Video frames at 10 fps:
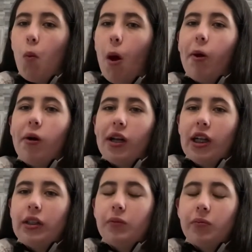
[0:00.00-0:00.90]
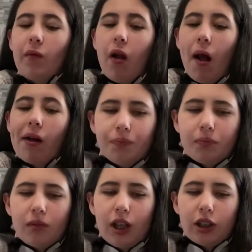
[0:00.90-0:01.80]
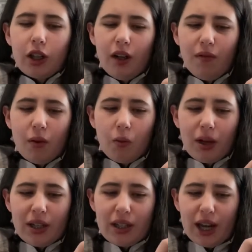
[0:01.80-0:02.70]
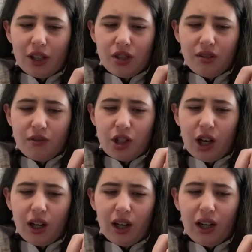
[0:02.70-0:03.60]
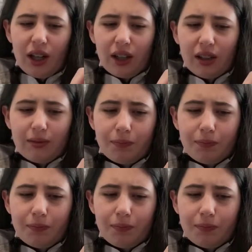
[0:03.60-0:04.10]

Oh yeah. It's kind of a weird texture of chocolate, like.